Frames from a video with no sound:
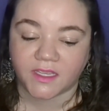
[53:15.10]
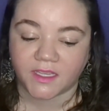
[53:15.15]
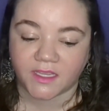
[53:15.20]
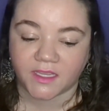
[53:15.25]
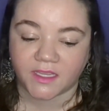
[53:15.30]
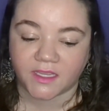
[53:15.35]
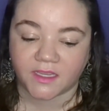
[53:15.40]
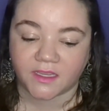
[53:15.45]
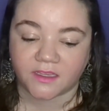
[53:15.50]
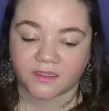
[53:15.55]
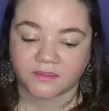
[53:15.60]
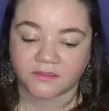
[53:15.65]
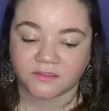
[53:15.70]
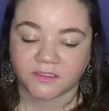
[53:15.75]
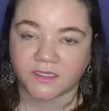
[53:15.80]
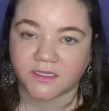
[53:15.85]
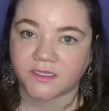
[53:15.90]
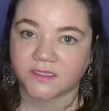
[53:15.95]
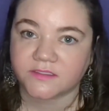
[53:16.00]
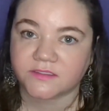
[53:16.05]
And
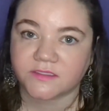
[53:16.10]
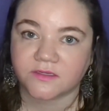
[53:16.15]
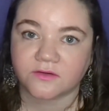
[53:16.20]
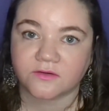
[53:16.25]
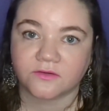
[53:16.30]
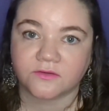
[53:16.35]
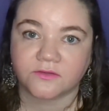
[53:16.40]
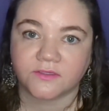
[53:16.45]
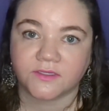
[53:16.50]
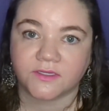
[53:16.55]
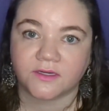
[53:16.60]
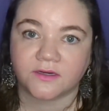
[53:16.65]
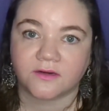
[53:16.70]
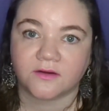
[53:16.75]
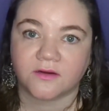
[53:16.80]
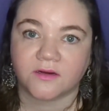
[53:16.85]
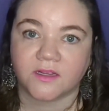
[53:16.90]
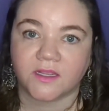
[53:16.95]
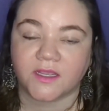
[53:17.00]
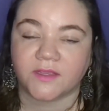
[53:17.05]
like I said
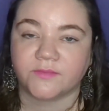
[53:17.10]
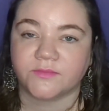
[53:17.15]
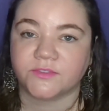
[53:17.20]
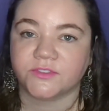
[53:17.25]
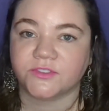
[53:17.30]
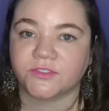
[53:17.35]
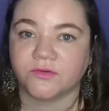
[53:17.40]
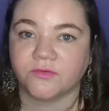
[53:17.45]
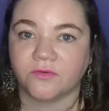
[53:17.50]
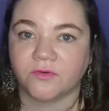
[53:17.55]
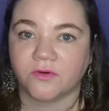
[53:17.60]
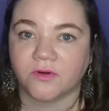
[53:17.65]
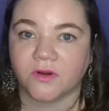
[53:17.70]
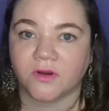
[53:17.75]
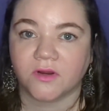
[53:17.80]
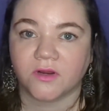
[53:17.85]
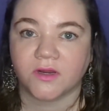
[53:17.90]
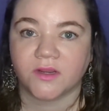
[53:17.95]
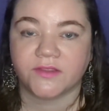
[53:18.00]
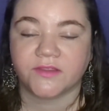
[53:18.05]
earlier, I'm
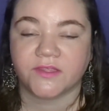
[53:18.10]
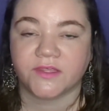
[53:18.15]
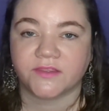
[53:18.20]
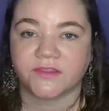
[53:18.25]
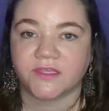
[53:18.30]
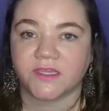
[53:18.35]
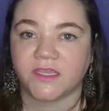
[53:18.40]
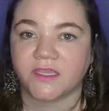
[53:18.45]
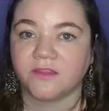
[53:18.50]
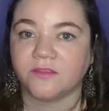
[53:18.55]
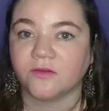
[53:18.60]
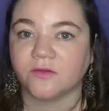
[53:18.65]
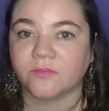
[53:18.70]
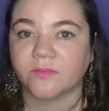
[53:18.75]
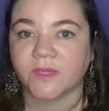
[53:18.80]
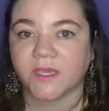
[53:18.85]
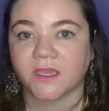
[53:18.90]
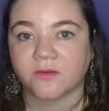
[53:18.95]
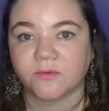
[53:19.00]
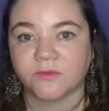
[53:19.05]
sure that they look
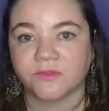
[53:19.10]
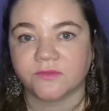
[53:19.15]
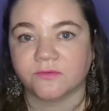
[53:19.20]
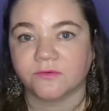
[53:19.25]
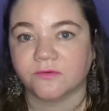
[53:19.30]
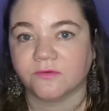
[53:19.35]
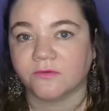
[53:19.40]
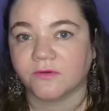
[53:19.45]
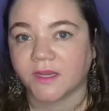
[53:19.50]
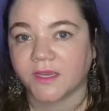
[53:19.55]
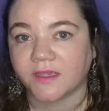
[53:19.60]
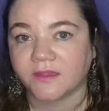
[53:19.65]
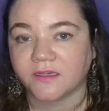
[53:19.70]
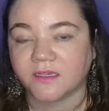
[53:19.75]
back with regret.